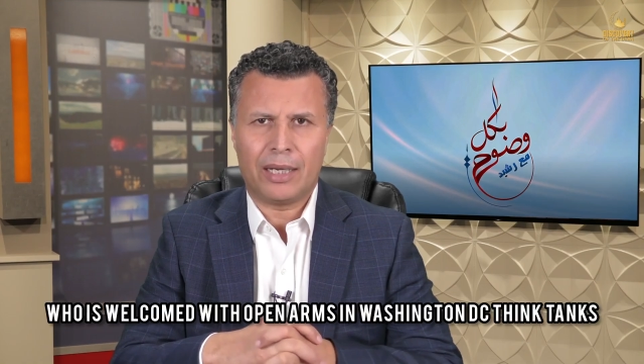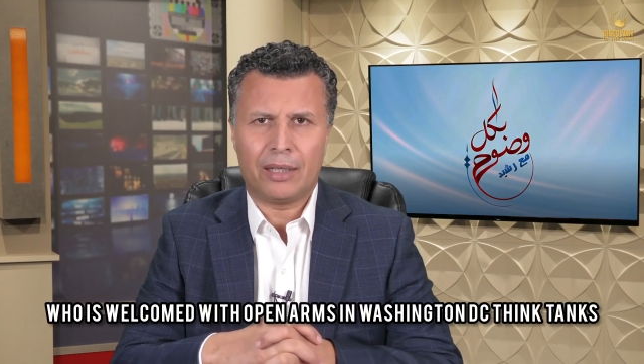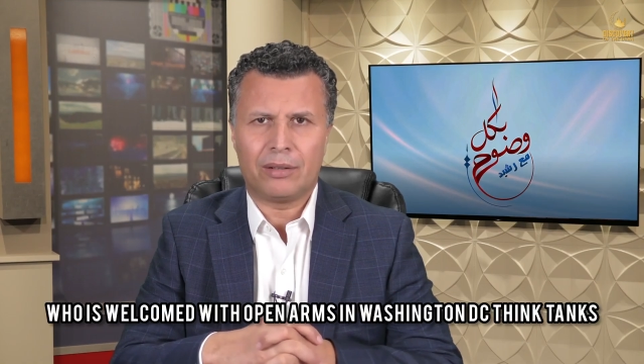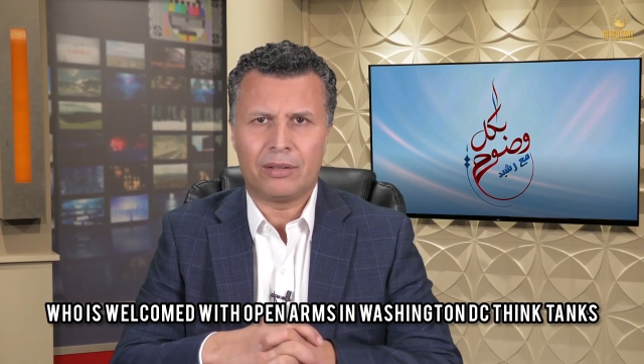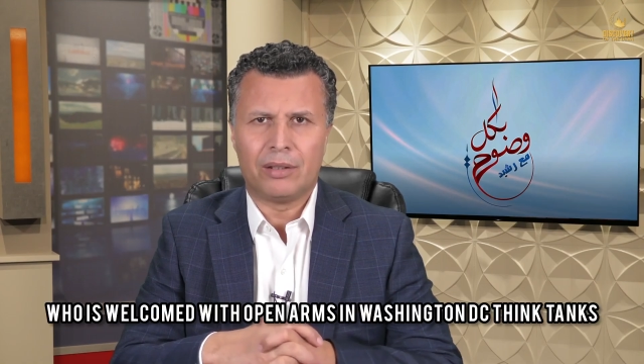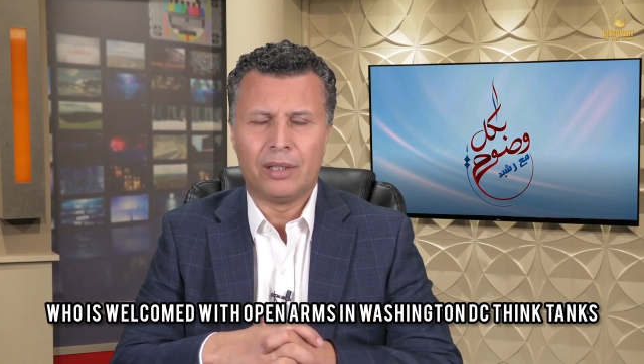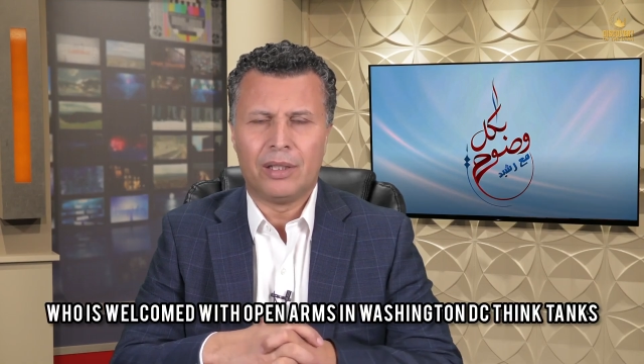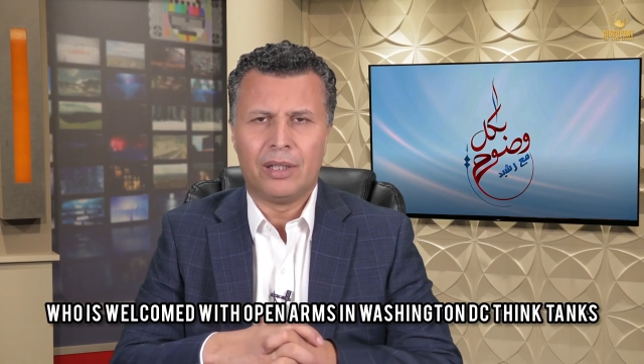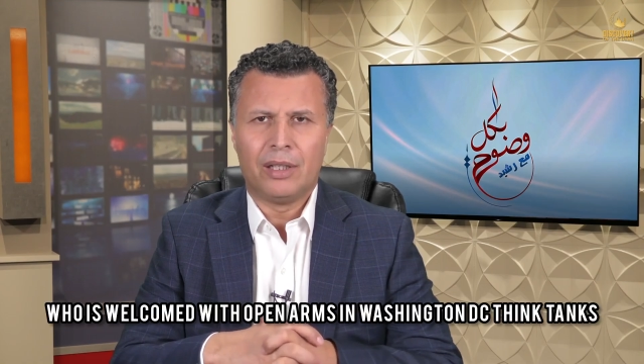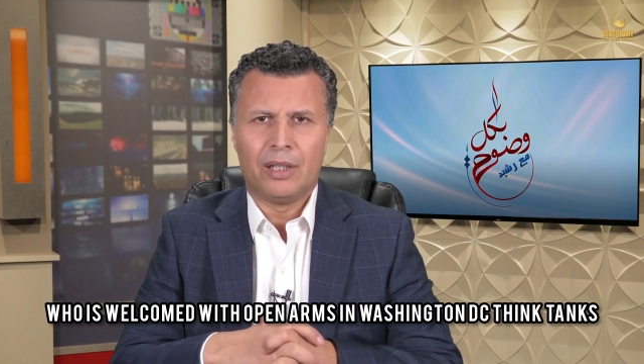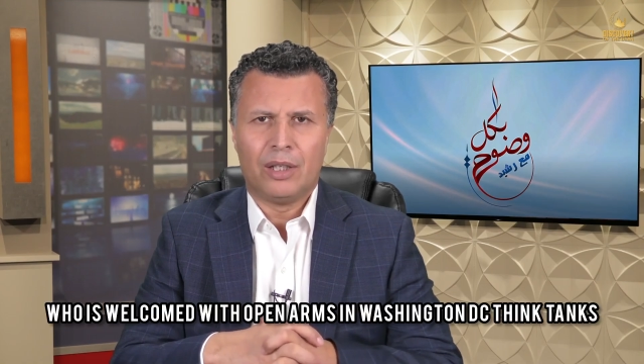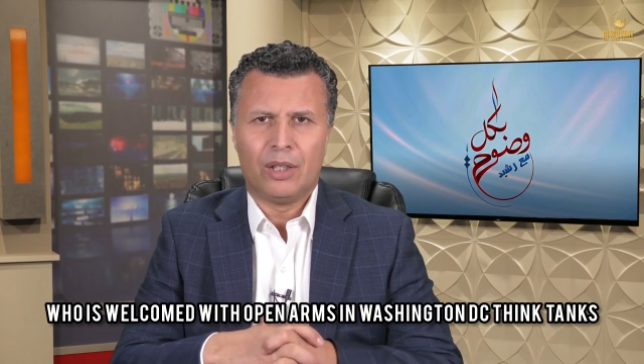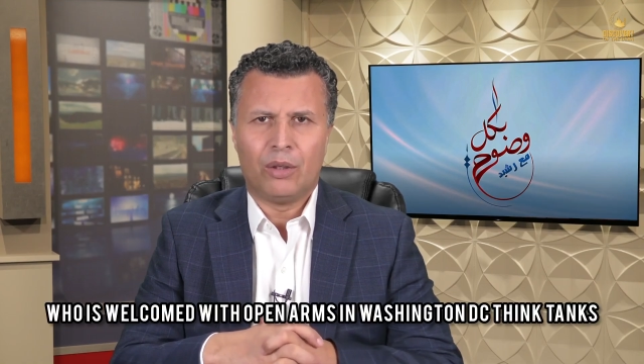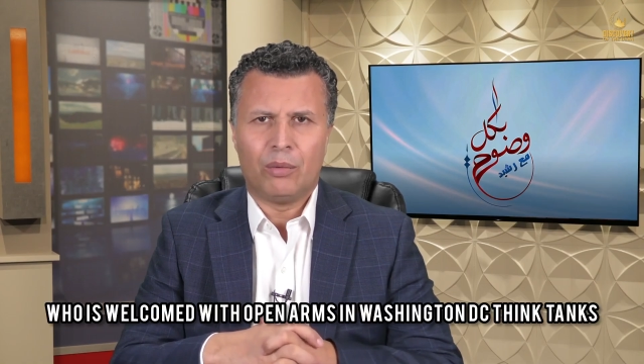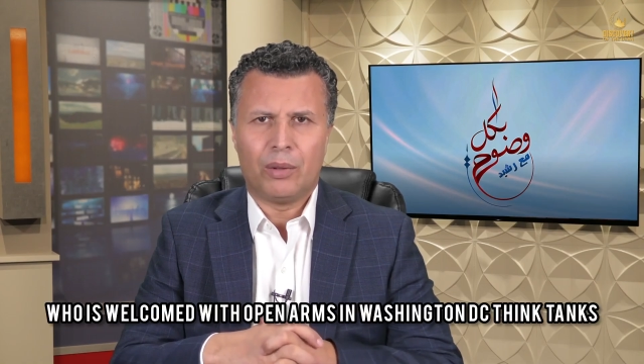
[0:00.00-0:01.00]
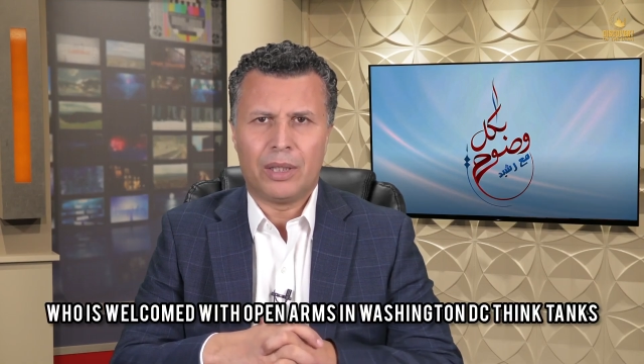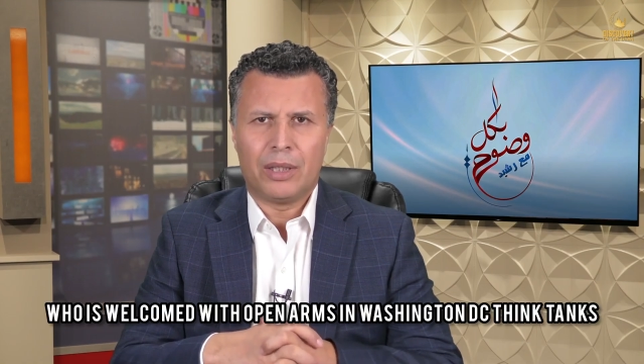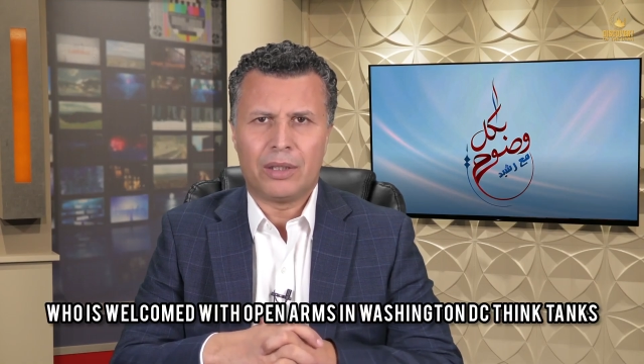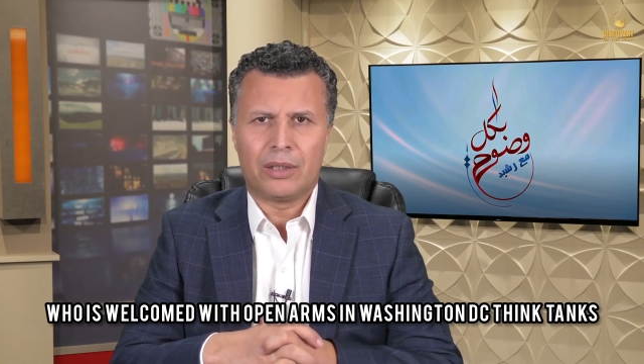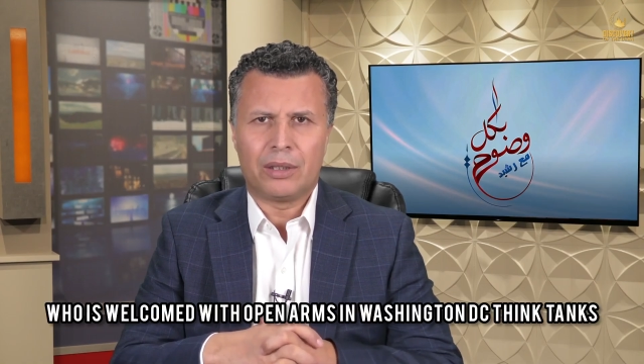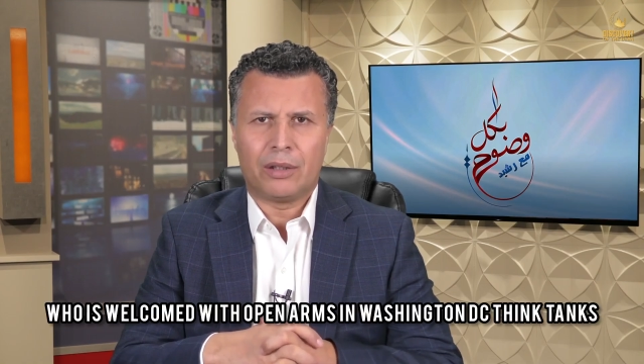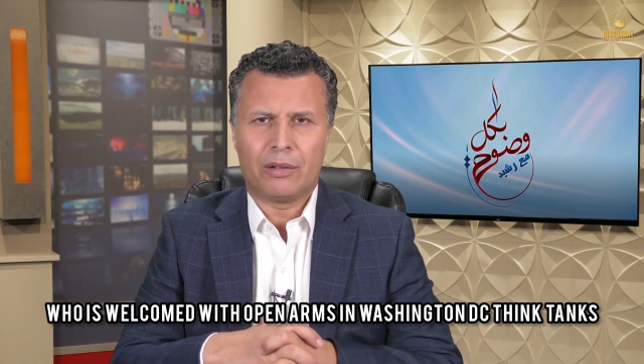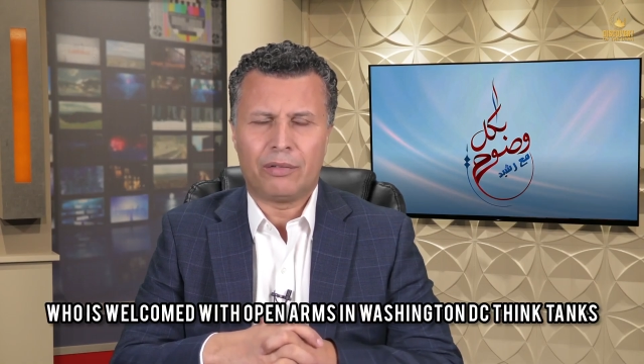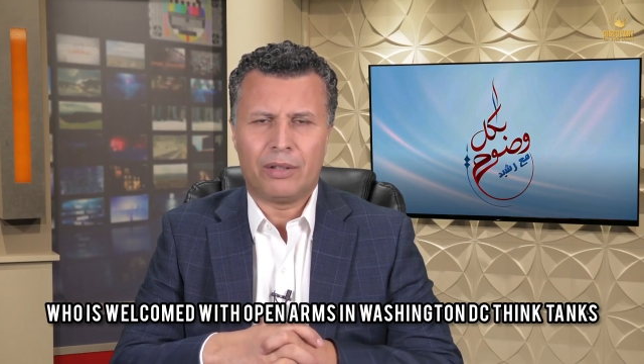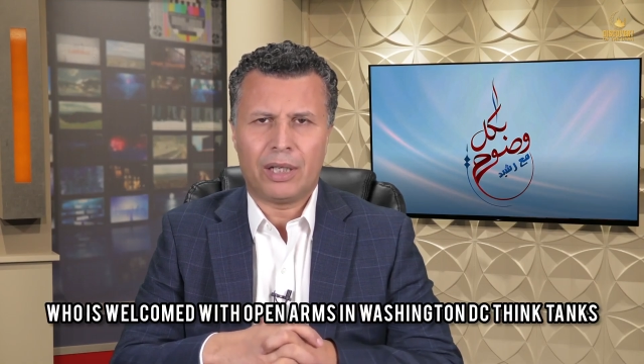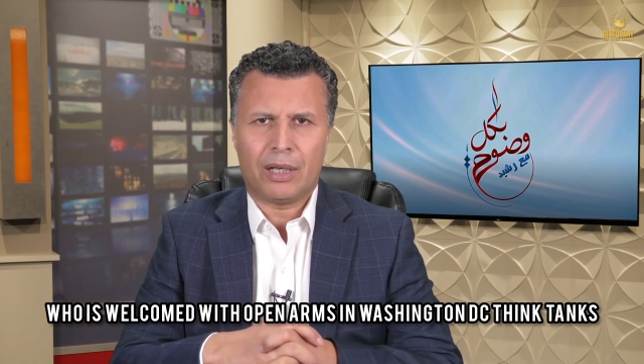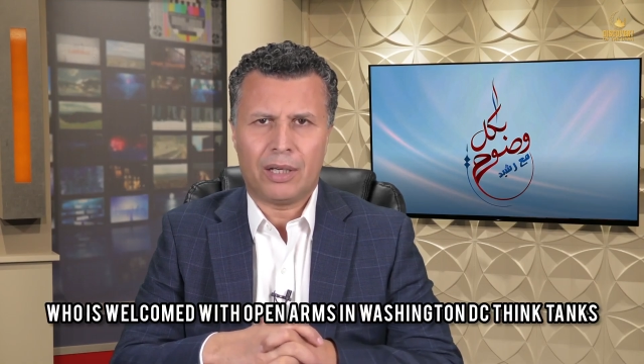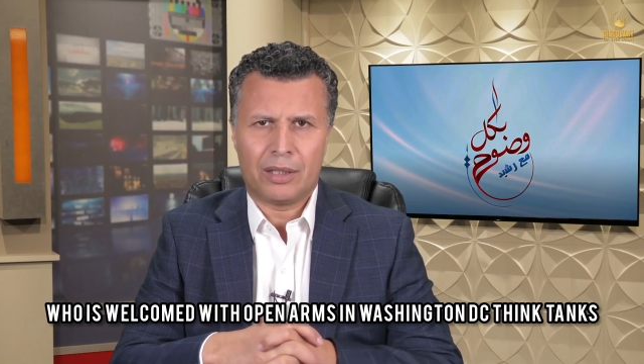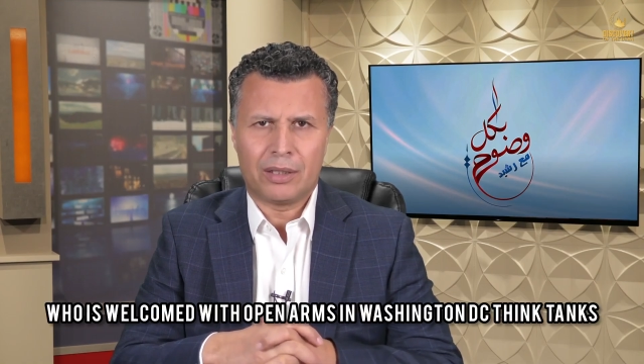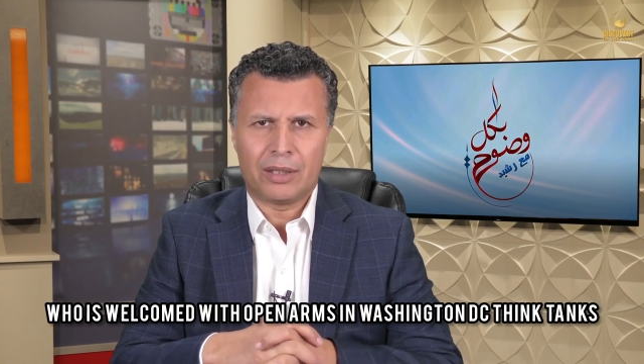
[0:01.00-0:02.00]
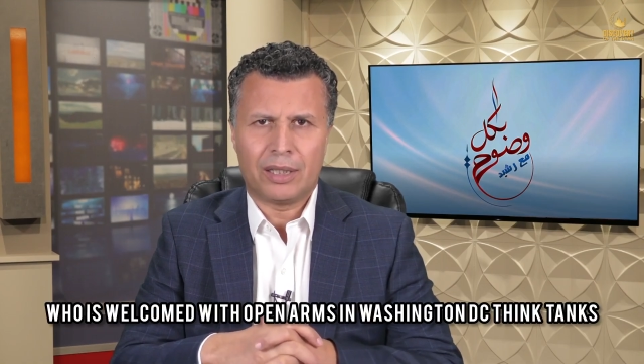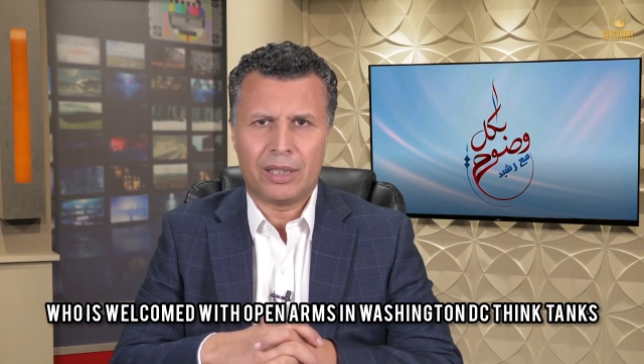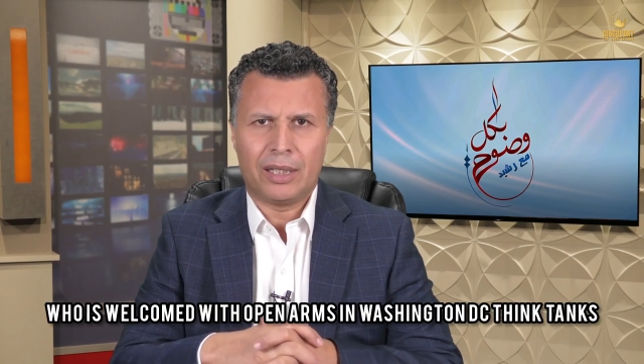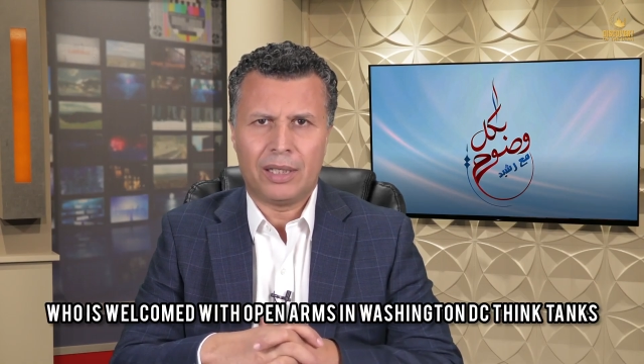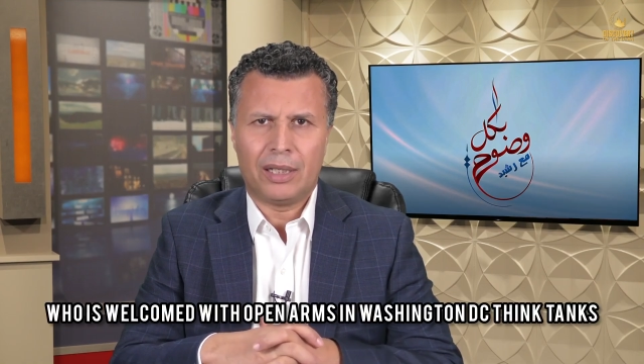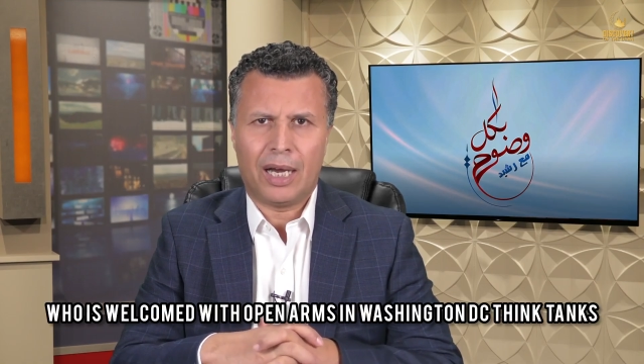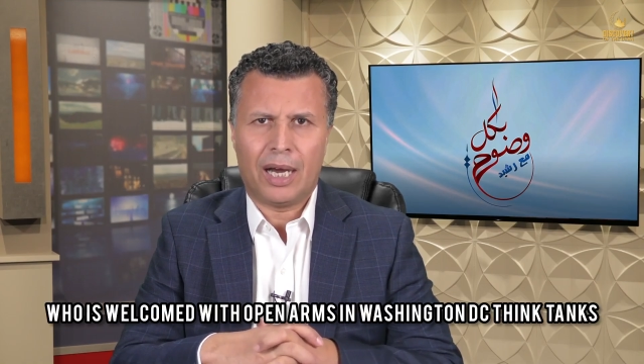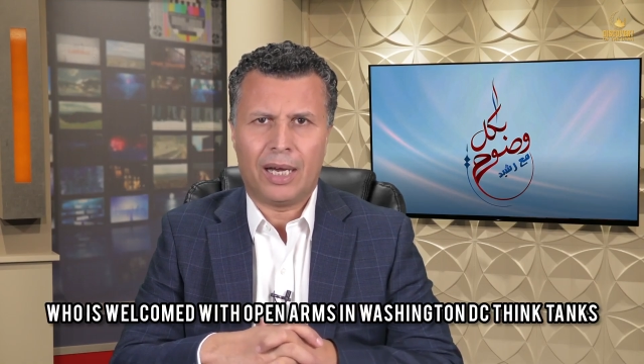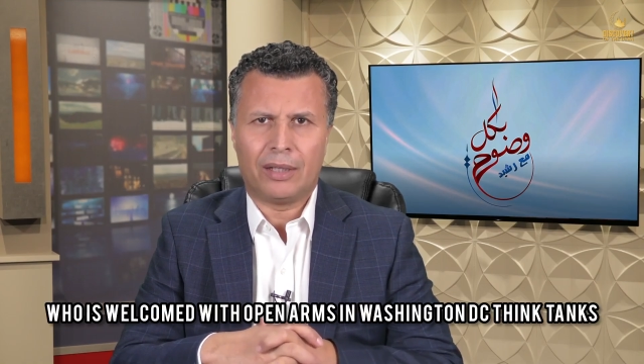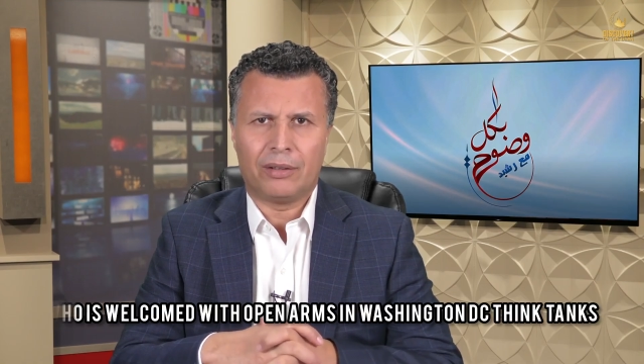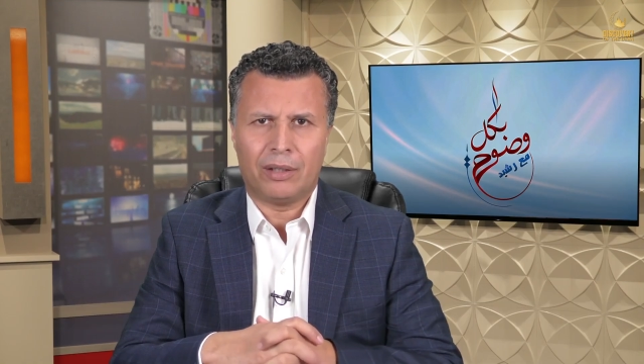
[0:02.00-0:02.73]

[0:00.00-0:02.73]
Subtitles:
open arms in Washington, D.C. think tanks.